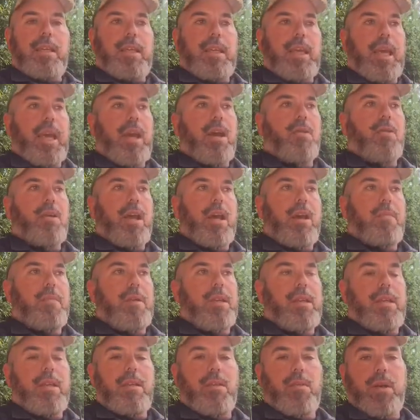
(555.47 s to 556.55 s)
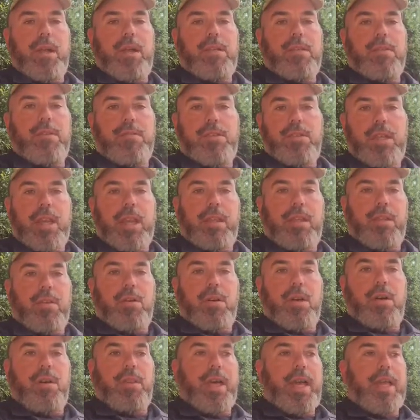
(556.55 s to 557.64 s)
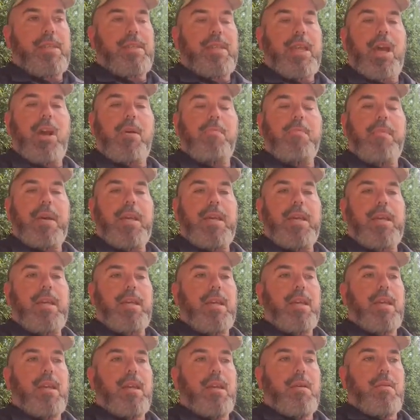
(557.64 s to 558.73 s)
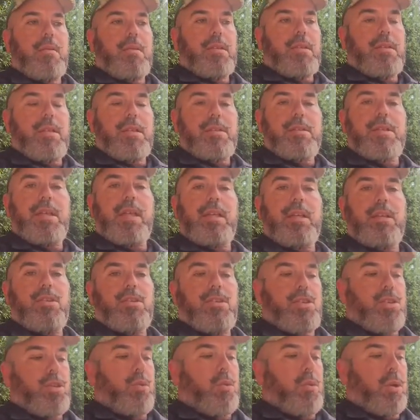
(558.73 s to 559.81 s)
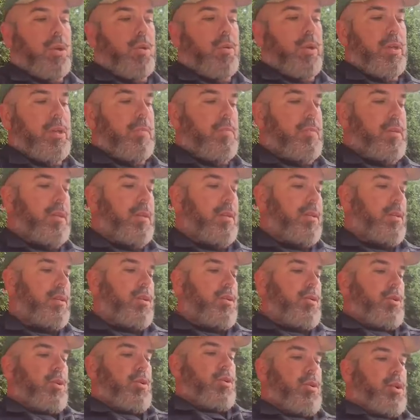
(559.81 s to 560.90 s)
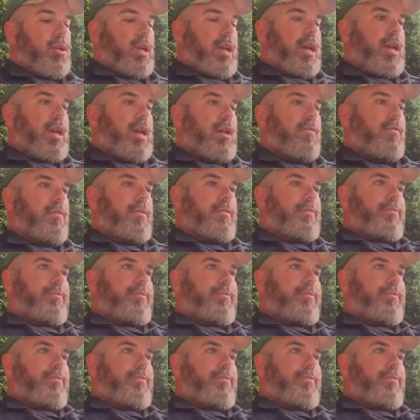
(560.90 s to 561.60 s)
Count how many grains of sand there are. That's how many descendants you are going to be. You're going to have.